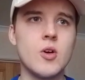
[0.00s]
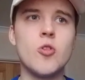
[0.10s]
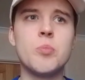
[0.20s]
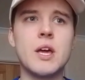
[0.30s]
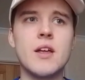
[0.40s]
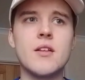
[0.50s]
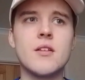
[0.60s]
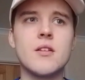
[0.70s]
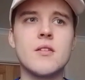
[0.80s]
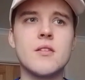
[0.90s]
Albeit
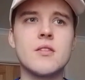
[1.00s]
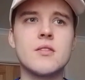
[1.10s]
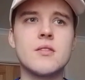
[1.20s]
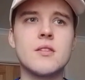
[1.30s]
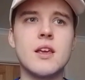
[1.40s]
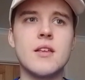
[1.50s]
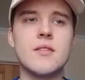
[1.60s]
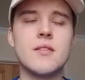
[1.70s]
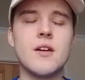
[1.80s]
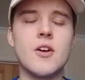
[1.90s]

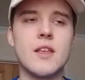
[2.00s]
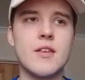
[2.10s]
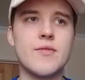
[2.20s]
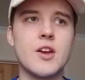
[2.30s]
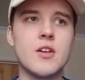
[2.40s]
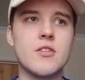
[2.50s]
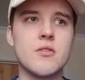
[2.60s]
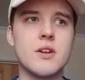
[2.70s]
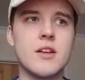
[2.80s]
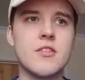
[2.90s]
these figures
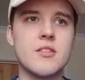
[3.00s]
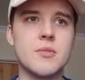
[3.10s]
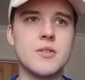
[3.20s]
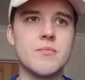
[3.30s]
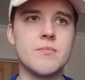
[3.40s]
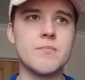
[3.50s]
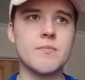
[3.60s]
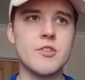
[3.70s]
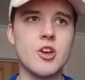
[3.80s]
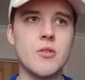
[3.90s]
are an estimate.
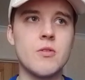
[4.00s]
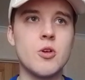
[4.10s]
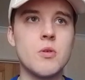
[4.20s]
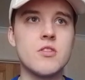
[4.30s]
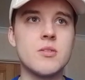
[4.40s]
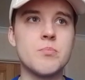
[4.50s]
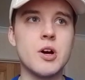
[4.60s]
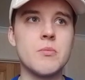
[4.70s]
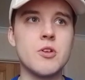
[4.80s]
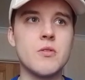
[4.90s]
So who is
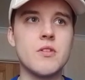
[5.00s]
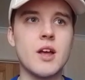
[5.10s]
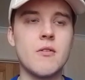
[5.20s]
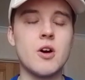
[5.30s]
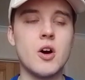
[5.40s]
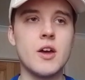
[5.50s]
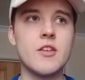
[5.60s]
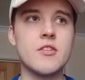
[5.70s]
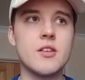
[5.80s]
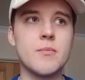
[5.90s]
our
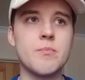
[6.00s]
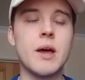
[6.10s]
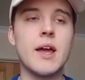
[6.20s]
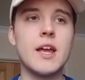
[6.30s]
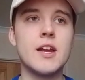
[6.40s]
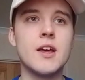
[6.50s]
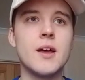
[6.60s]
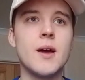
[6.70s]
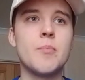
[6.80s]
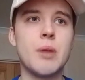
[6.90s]
highest paid
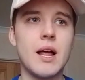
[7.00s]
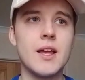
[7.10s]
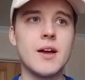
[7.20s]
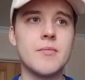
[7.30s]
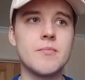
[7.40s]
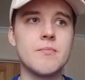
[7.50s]
player?